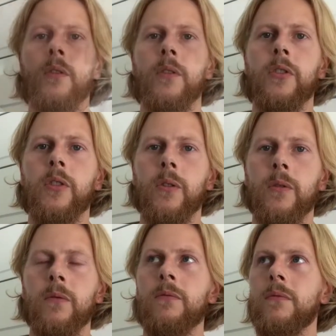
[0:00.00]

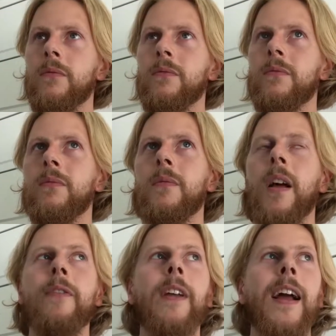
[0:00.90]
So
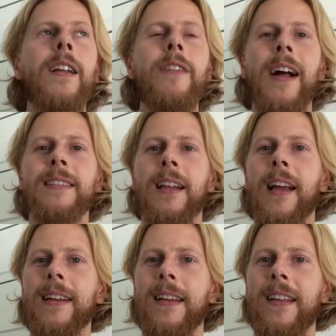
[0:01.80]
I've kind of had to
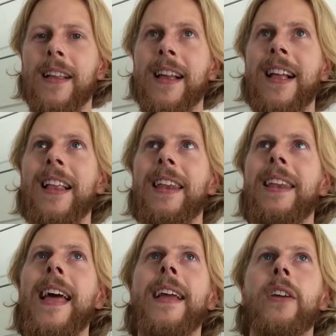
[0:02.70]
like
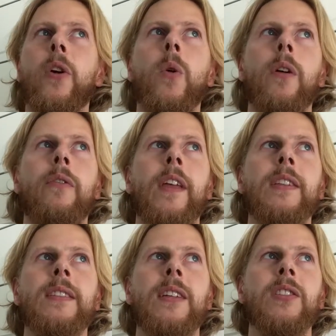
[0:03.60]
let go of this
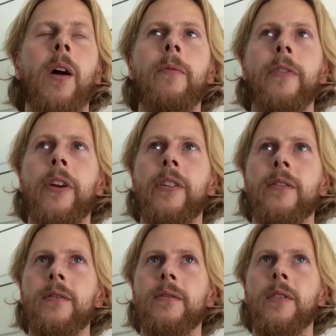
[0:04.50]
discomfort
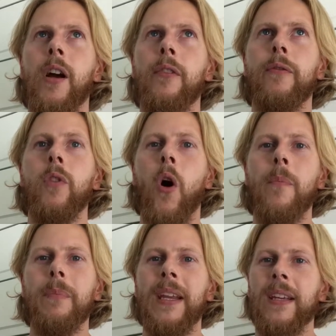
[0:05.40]
of not
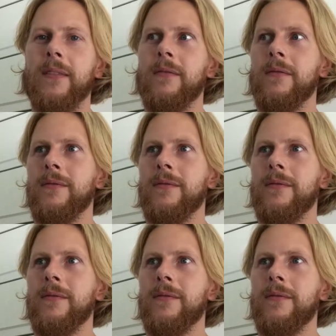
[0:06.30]
meeting